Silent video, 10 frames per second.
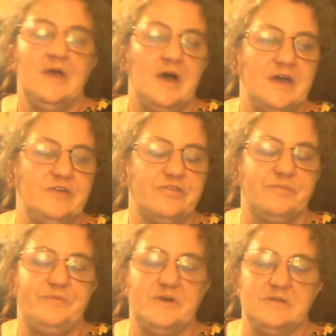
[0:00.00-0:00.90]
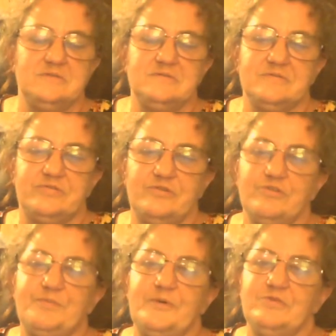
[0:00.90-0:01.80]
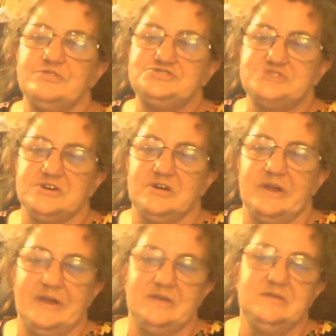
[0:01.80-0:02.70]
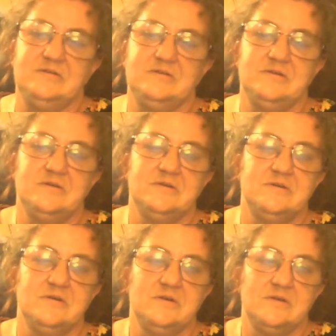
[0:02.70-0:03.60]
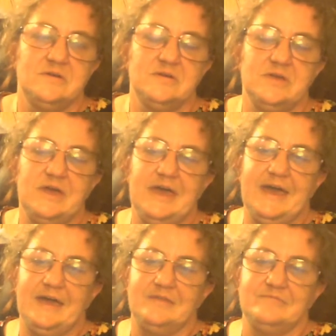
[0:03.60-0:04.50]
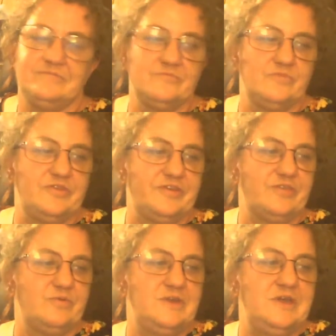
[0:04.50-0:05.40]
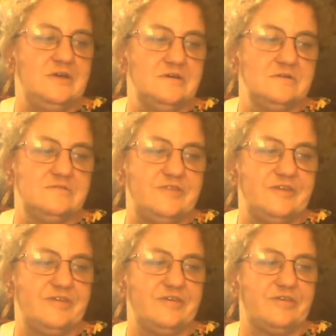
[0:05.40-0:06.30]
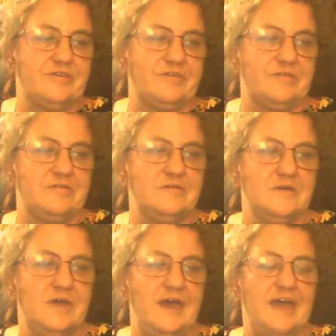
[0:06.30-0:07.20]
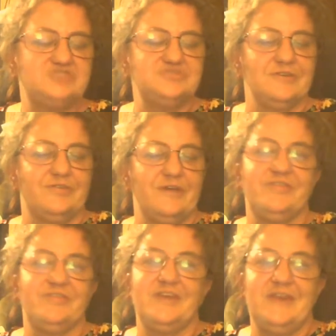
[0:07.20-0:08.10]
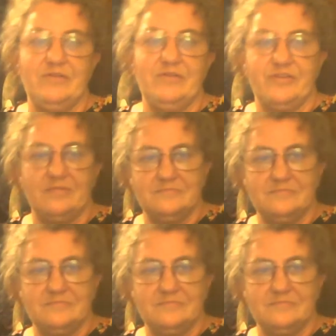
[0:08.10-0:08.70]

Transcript: I used to put 2 spoons of sugar in it, and with this one here, this is actually a 17 ounce